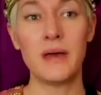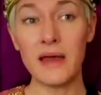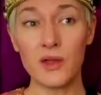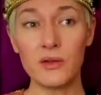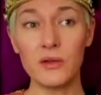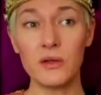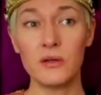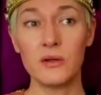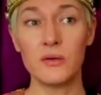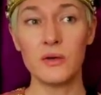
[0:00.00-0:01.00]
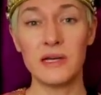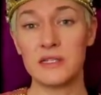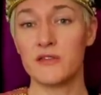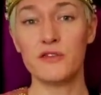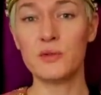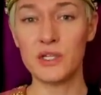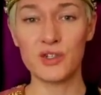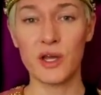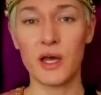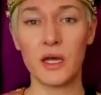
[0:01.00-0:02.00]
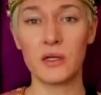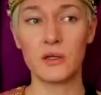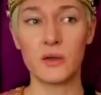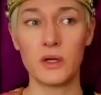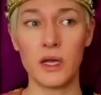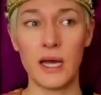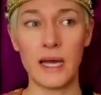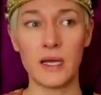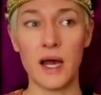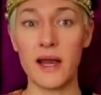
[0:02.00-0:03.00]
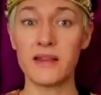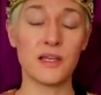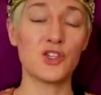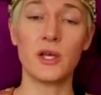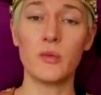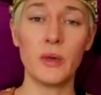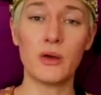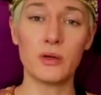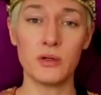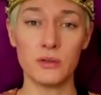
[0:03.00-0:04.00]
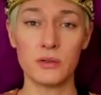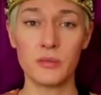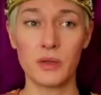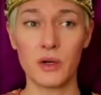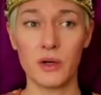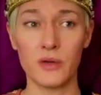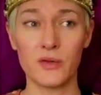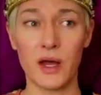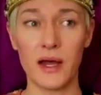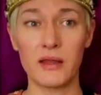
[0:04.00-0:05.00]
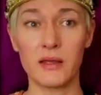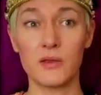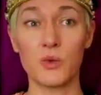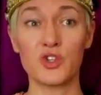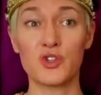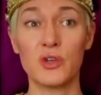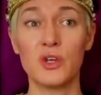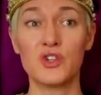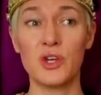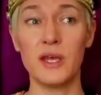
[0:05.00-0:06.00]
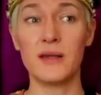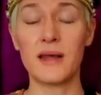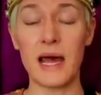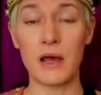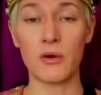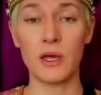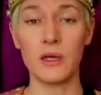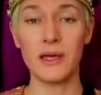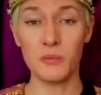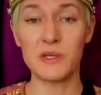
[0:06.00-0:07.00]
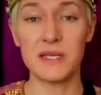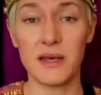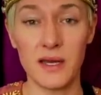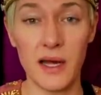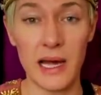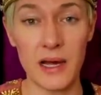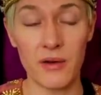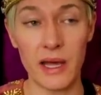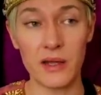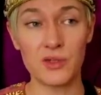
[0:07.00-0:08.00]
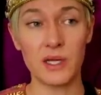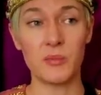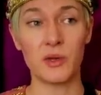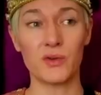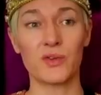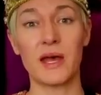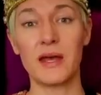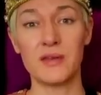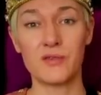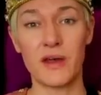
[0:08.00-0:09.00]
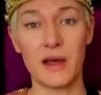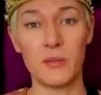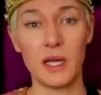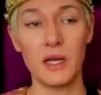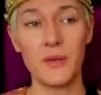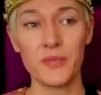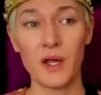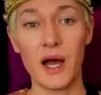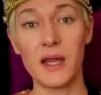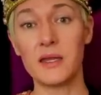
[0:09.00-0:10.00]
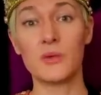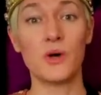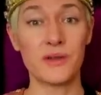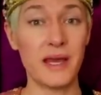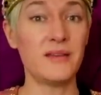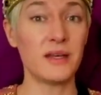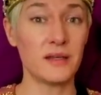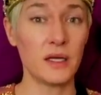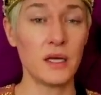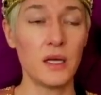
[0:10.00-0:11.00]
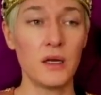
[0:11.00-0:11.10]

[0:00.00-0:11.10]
Meghan is a foolish girl. And I think she could be cruel because I think that what she and Harry, in particular Harry actually, because they're his family, I think what they did